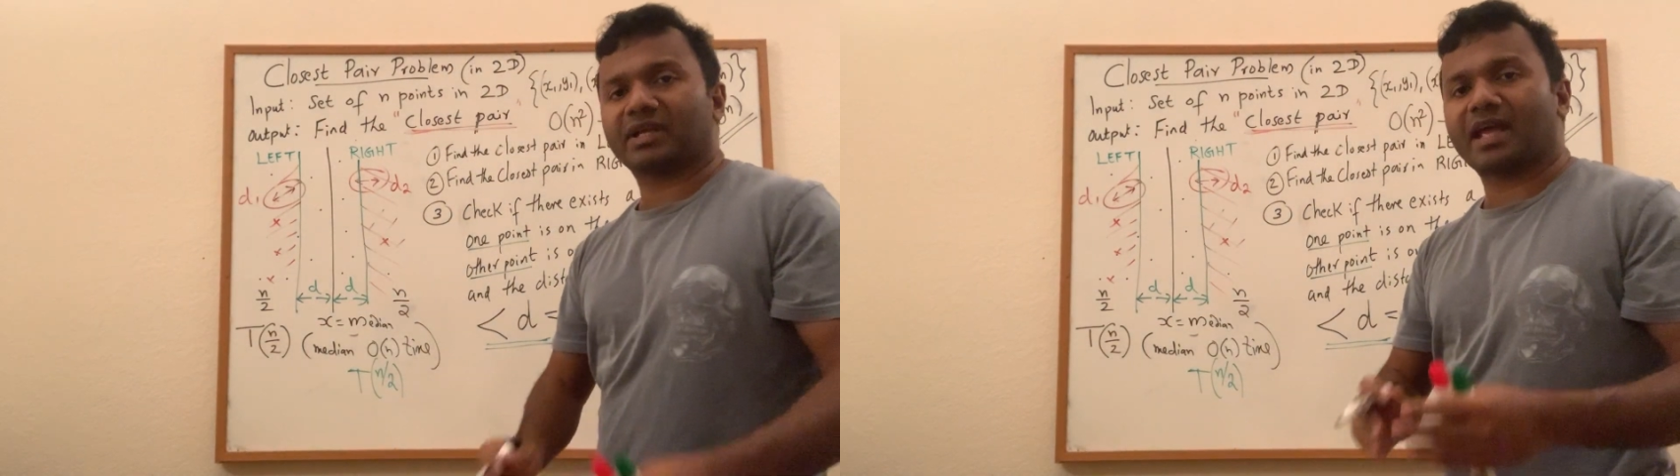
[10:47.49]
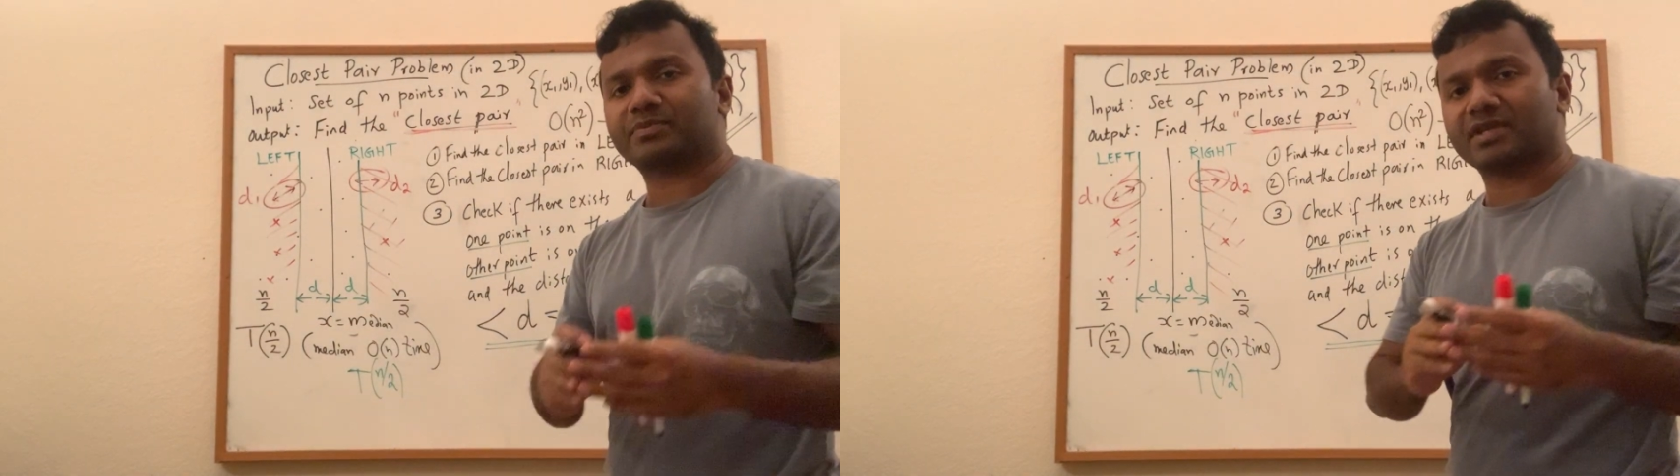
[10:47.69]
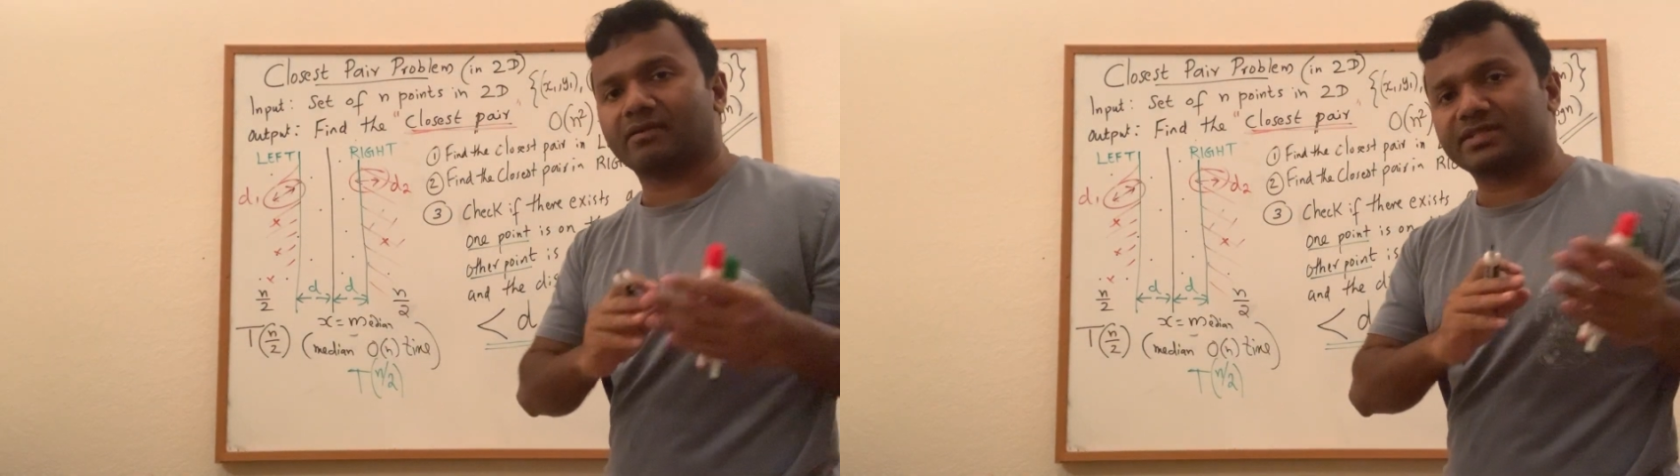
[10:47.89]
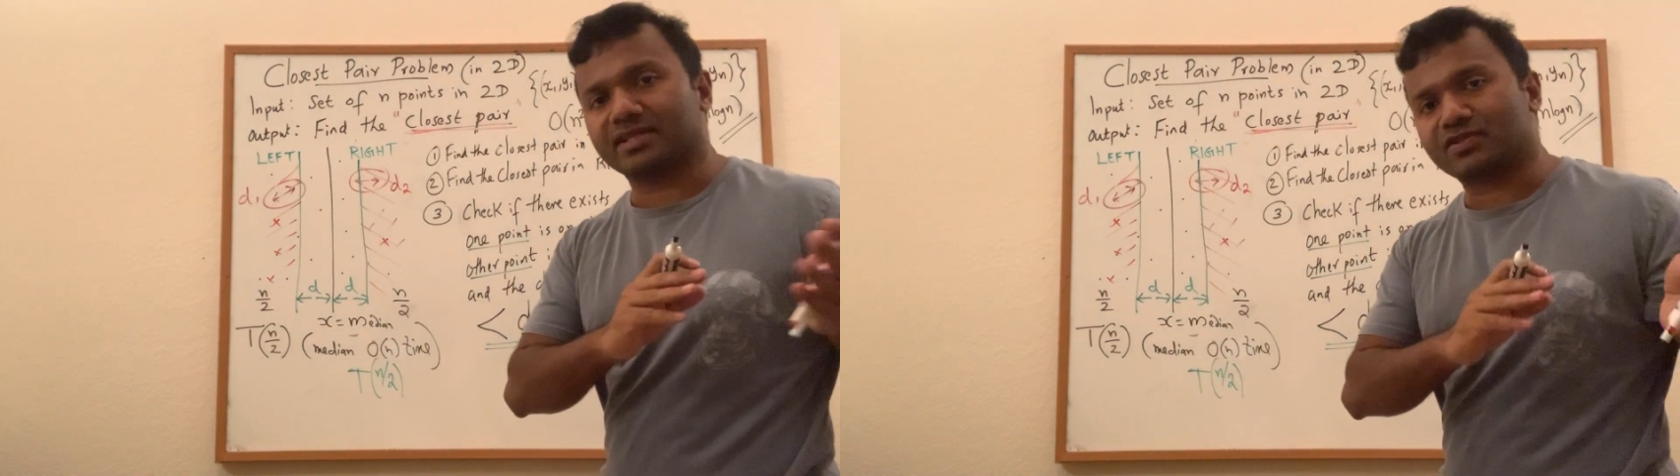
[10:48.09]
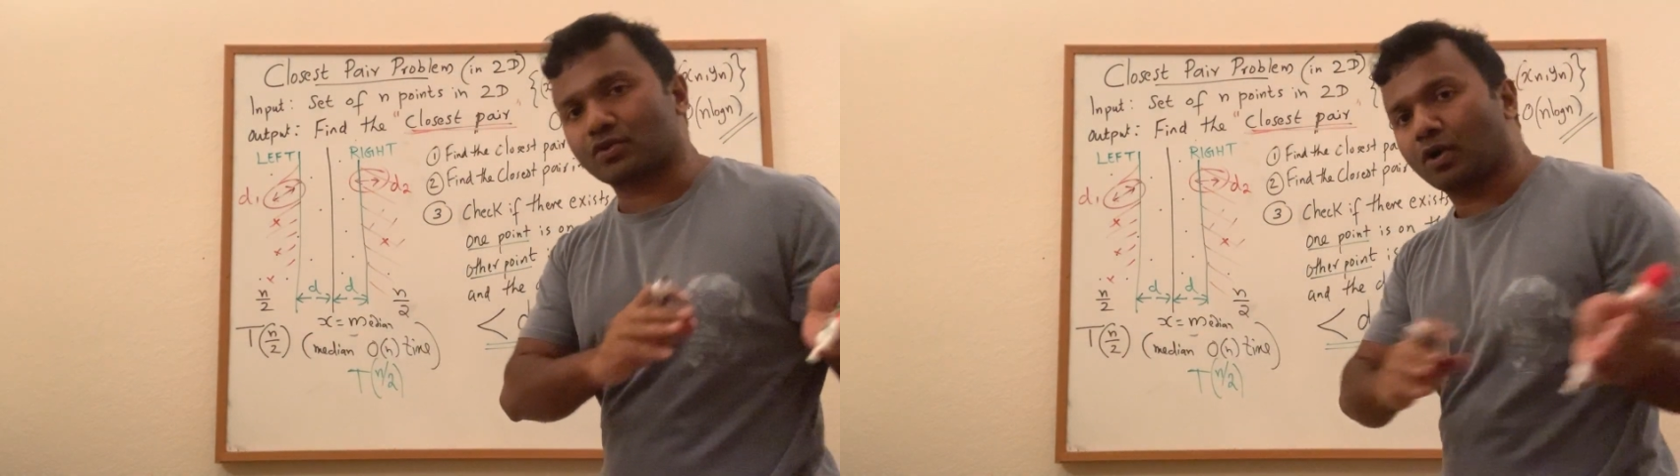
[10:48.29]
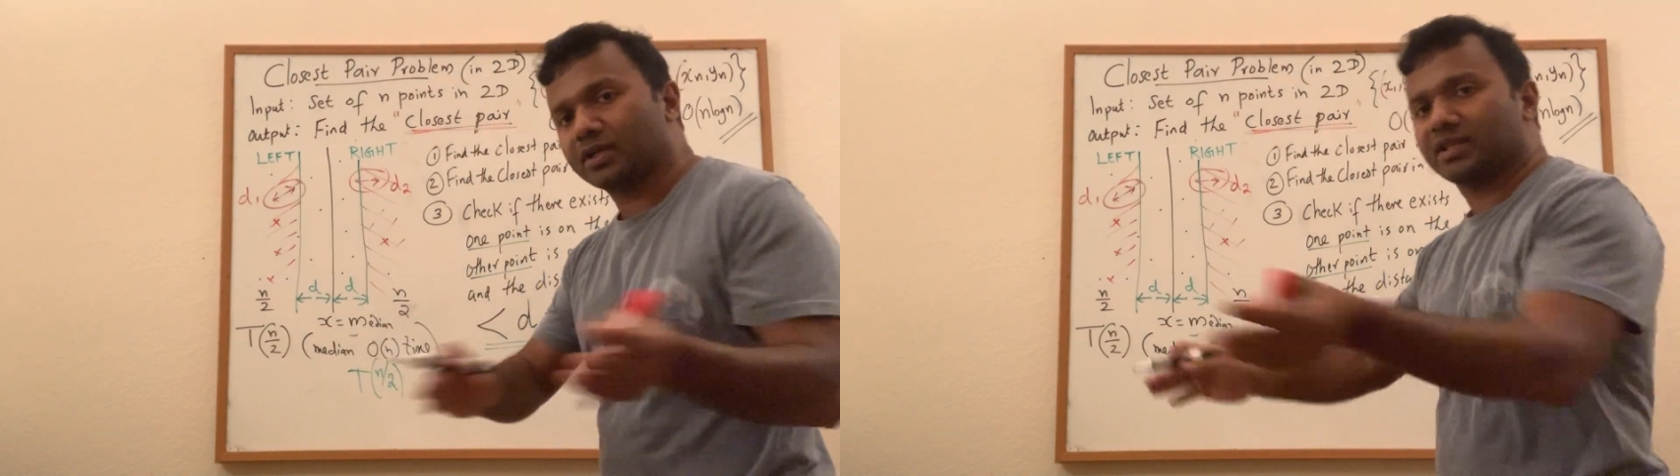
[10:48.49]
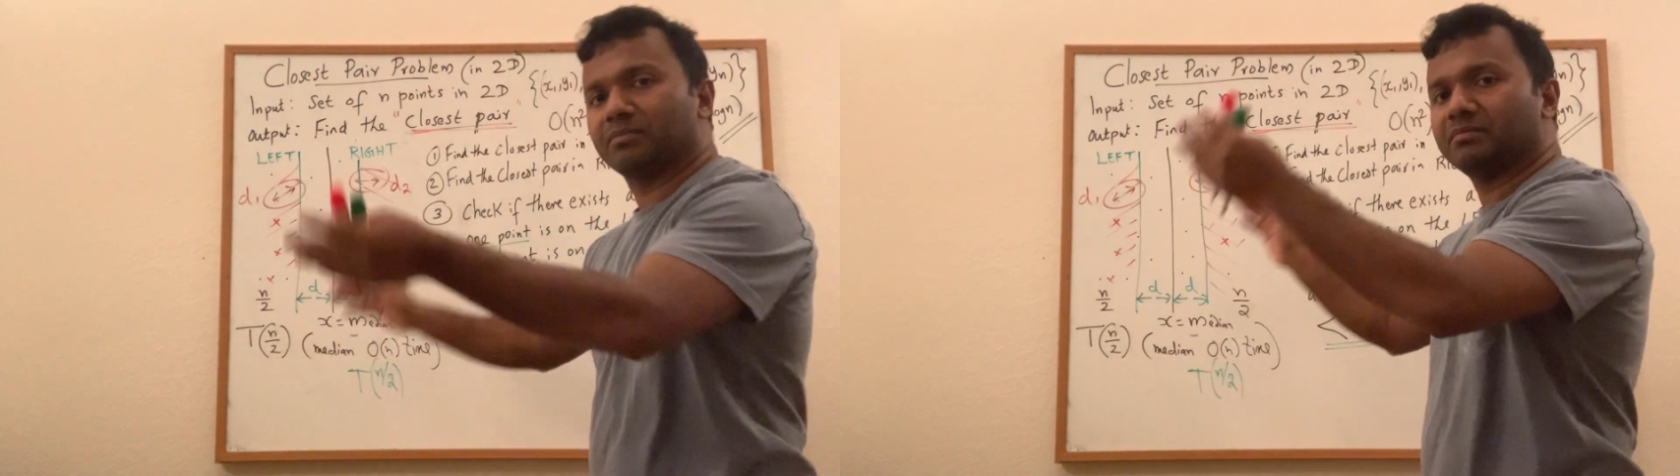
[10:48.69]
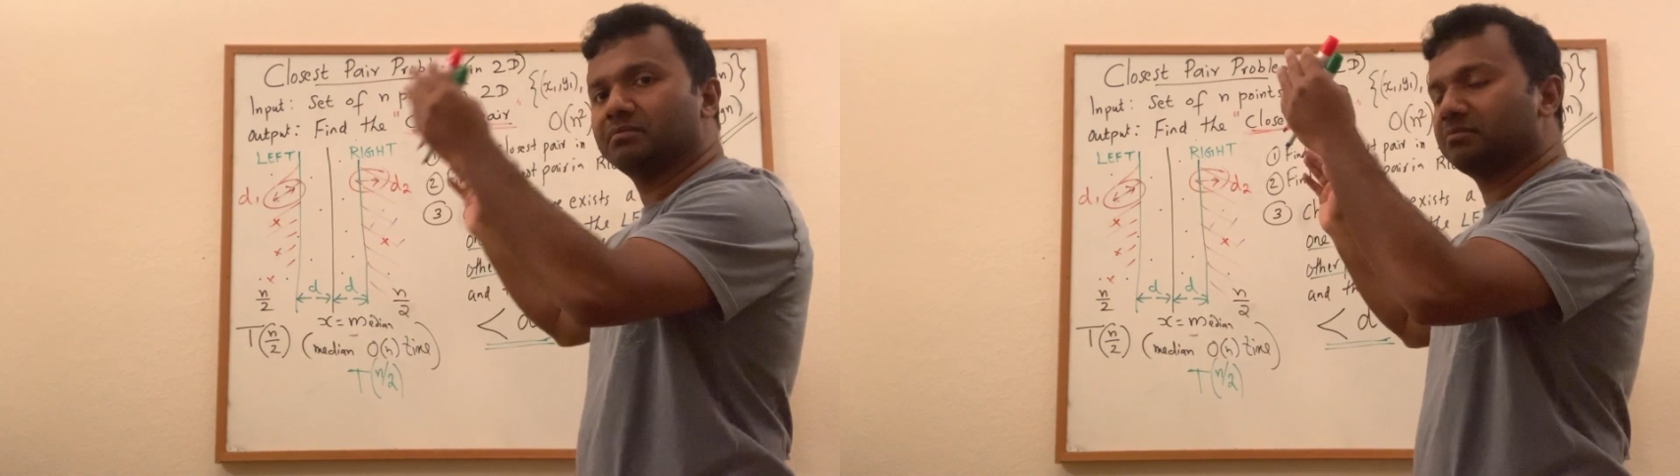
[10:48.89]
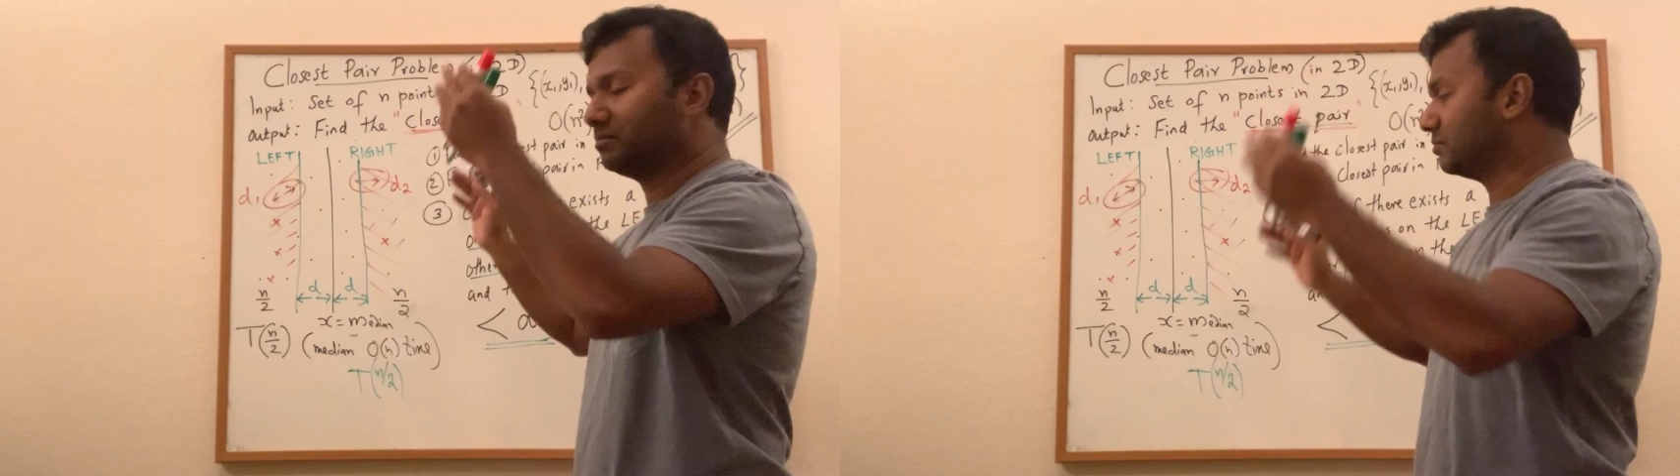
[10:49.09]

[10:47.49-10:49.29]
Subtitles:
perhaps I will just sort them.